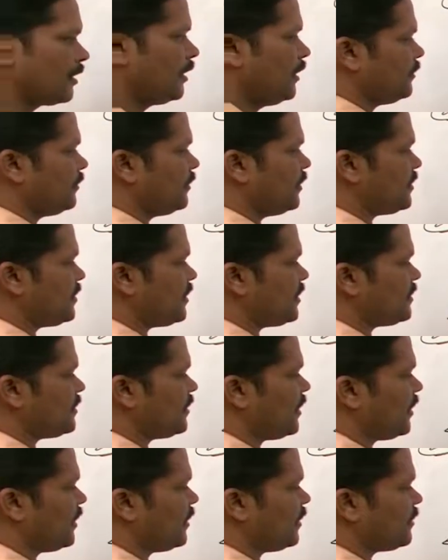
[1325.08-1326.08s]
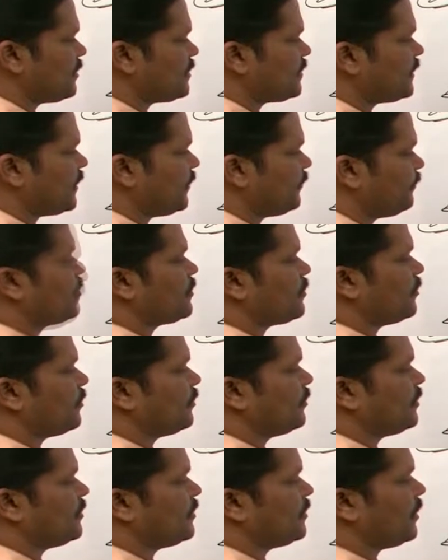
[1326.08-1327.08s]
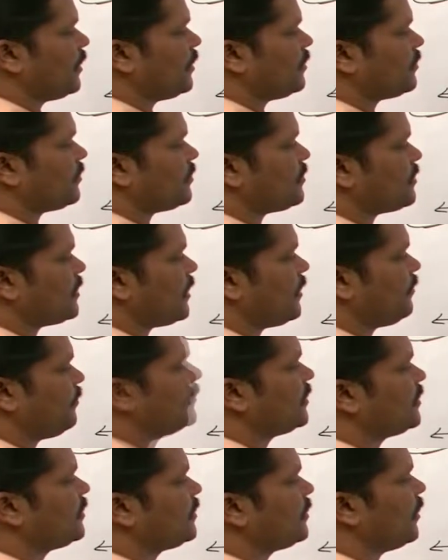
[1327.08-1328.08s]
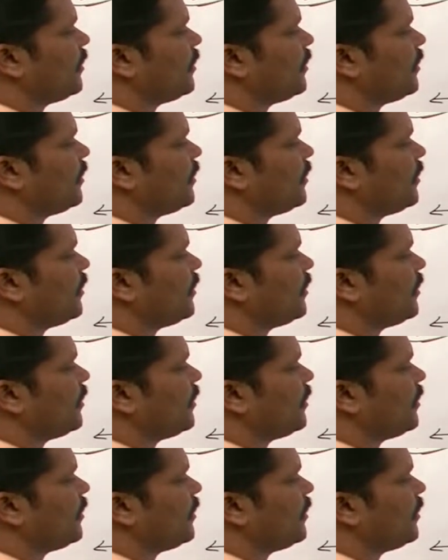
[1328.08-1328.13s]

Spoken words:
This is the step. So this is also step, this is